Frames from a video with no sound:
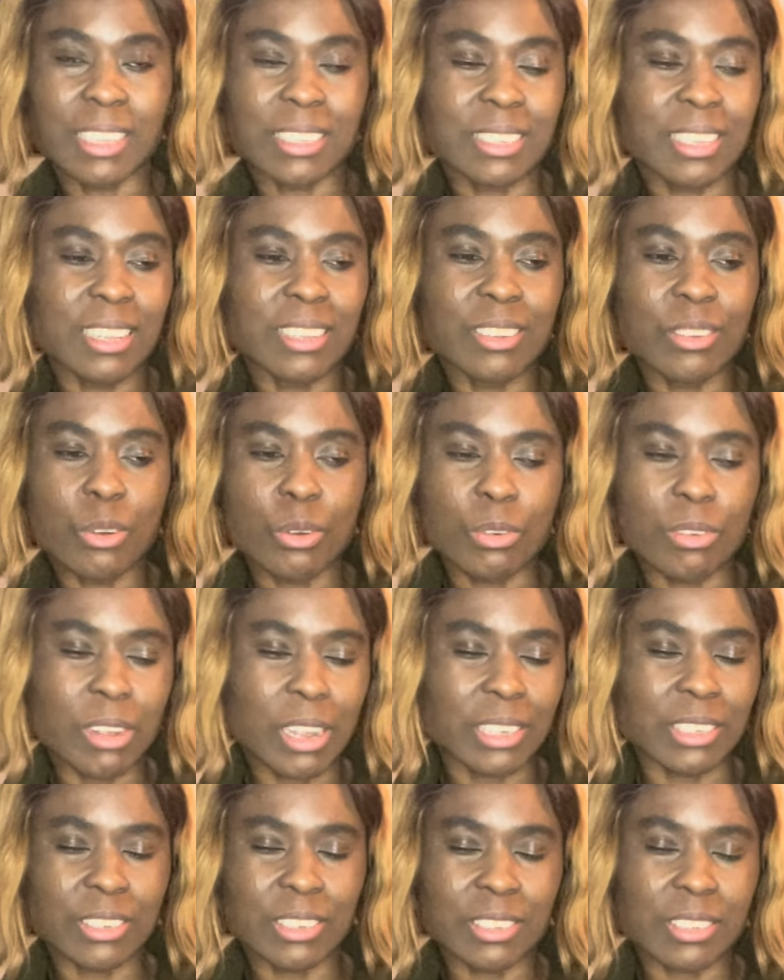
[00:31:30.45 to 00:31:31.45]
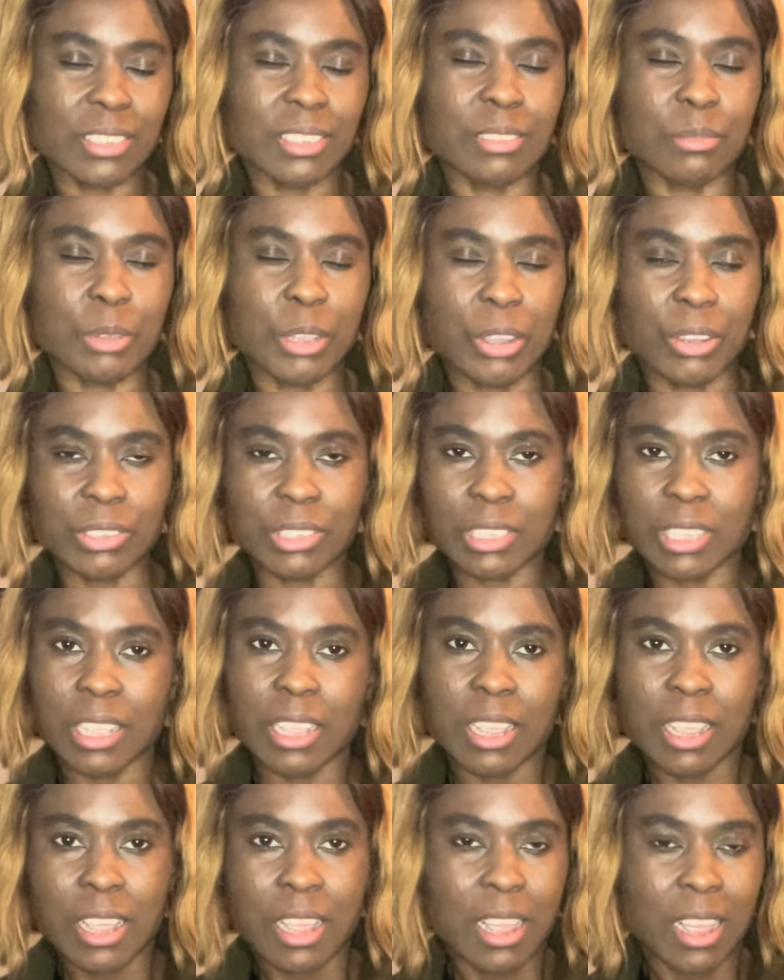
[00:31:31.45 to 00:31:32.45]
I said no, I just, because
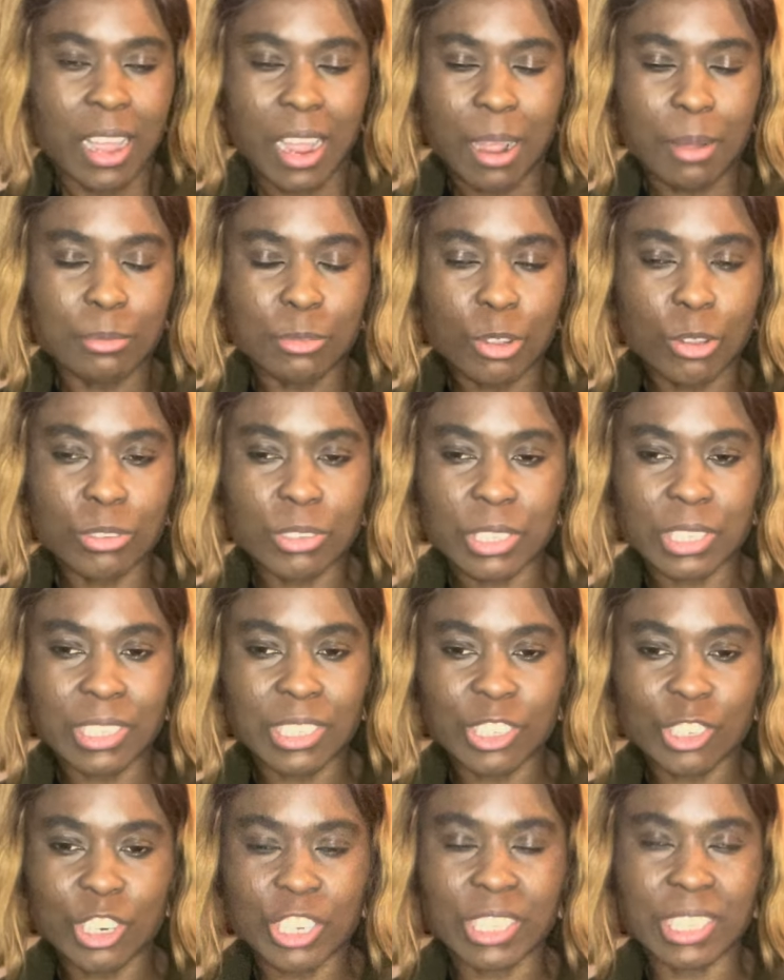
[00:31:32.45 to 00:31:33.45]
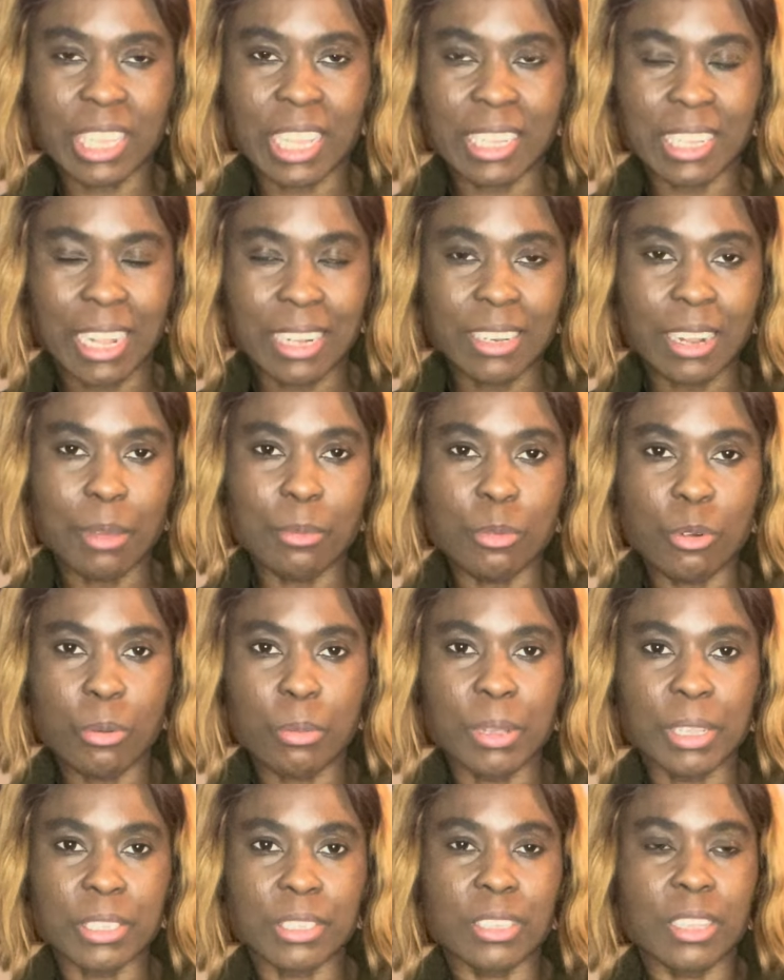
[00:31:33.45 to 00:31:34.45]
I'm not interested at that
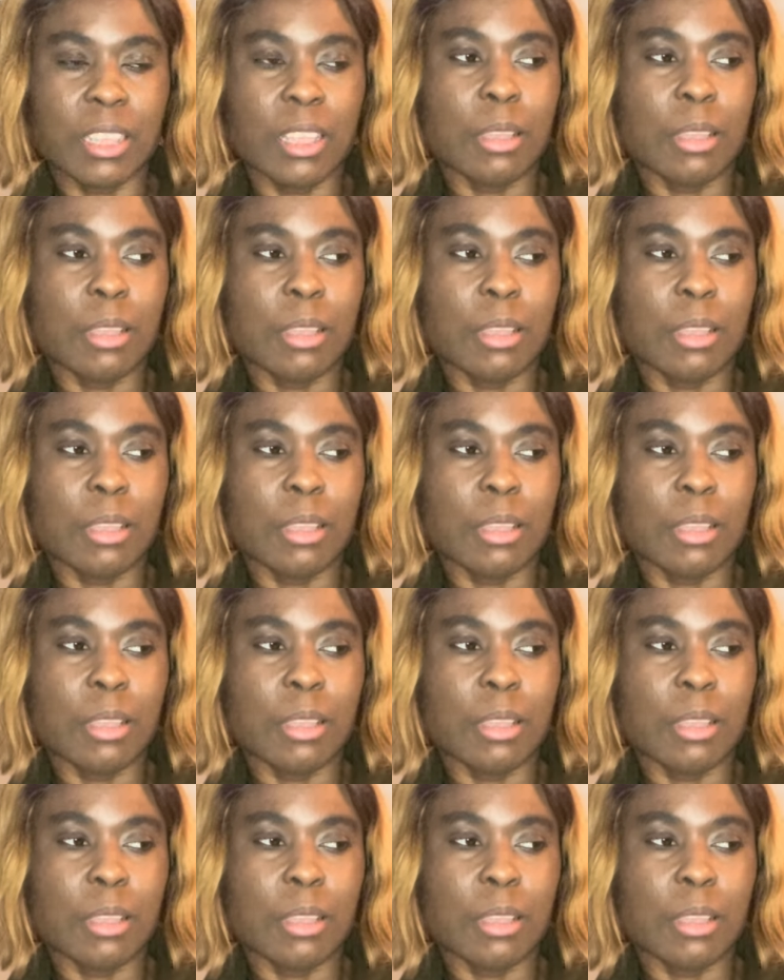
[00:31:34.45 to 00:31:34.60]
moment.